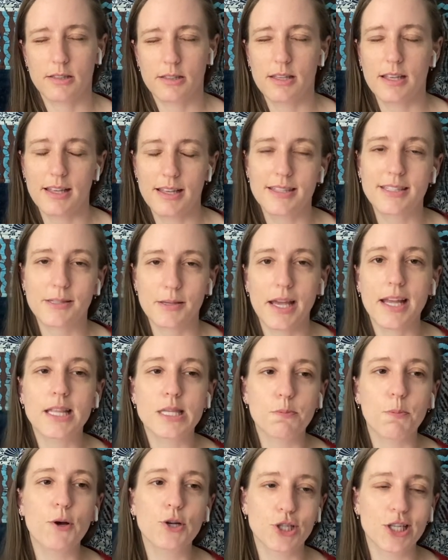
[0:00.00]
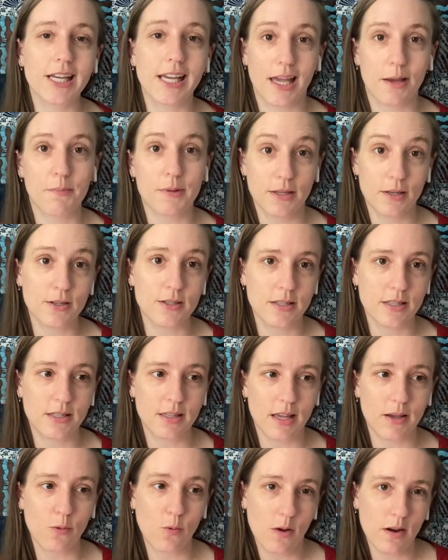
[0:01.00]
it's it's pushing it, but there's
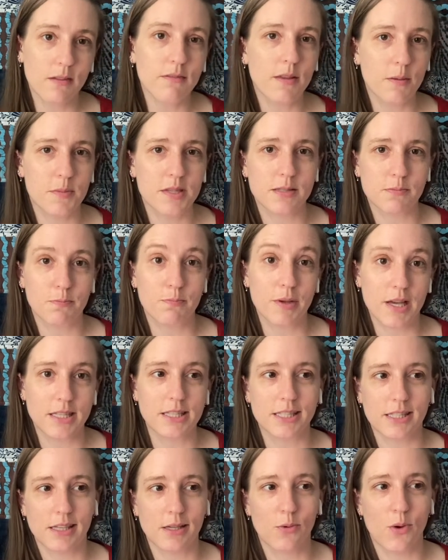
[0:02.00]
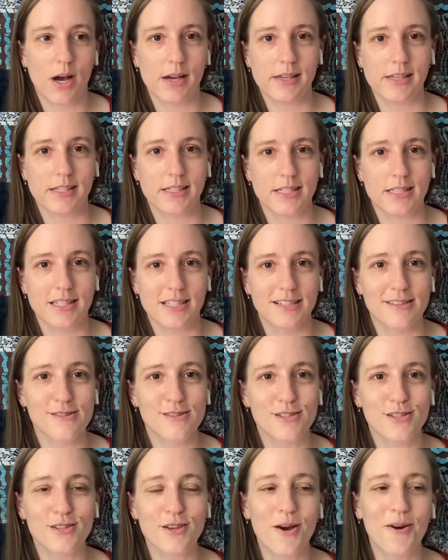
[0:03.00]
like one of them is basically walking
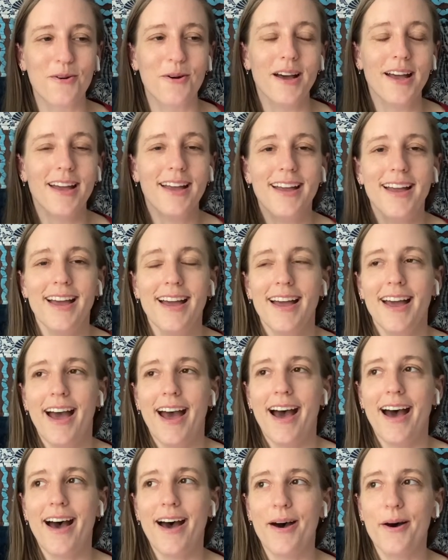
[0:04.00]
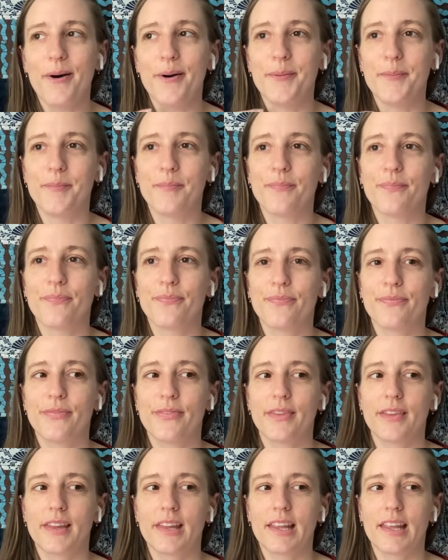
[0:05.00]
distance. So um,
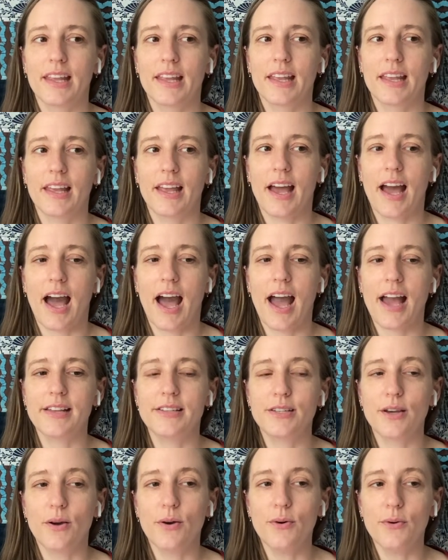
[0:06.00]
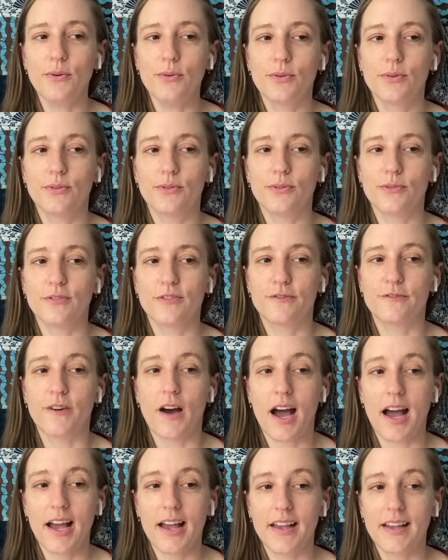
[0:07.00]
I don't
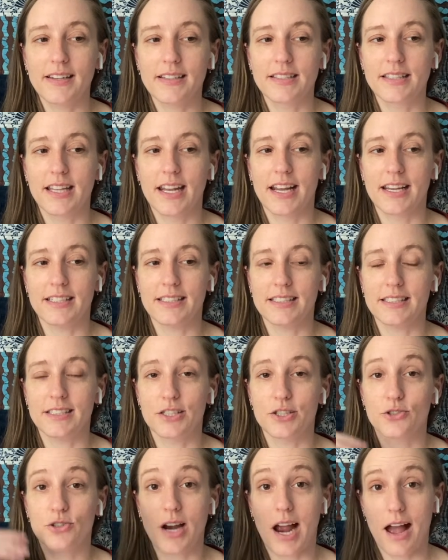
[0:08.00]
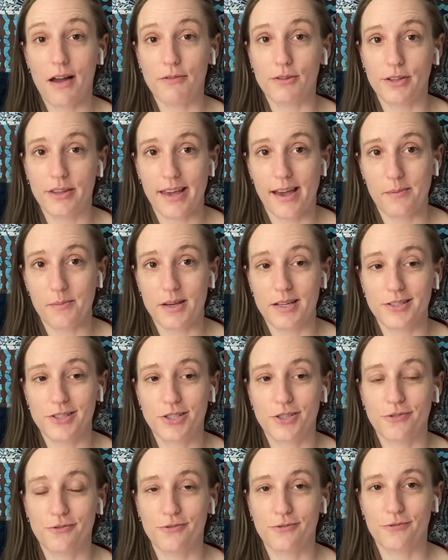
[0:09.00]
find that I need to travel that
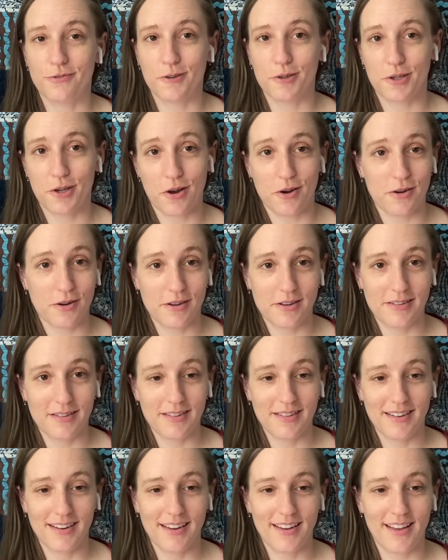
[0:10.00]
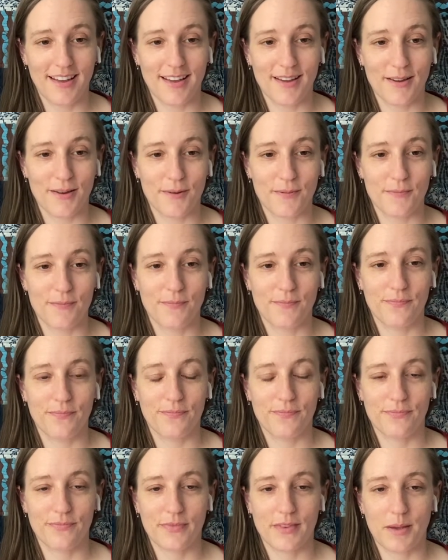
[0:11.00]
much for yarn. Um,
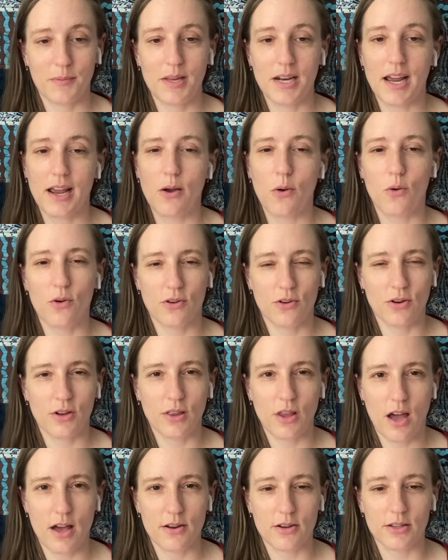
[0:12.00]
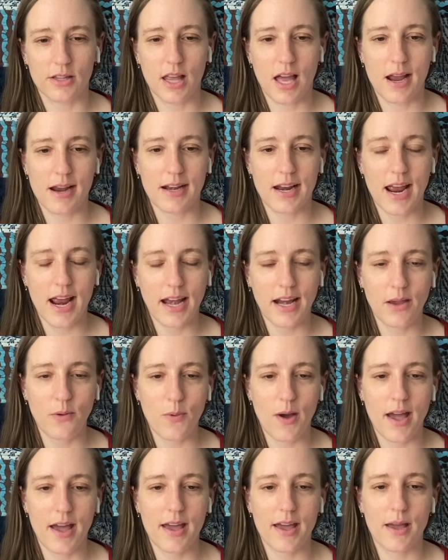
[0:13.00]
I mean, I order a lot online
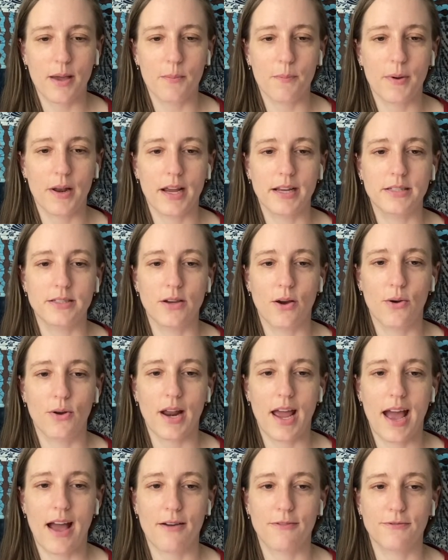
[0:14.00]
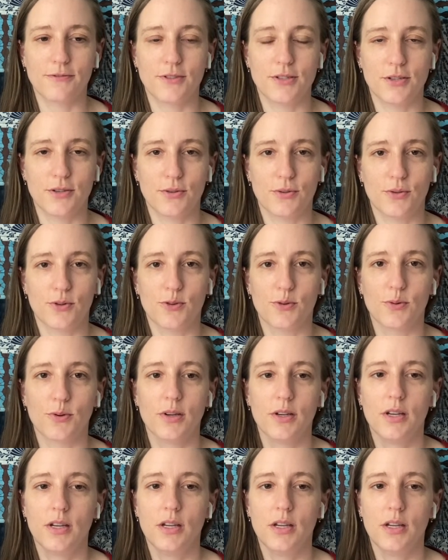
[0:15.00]
anyway, but I don't have to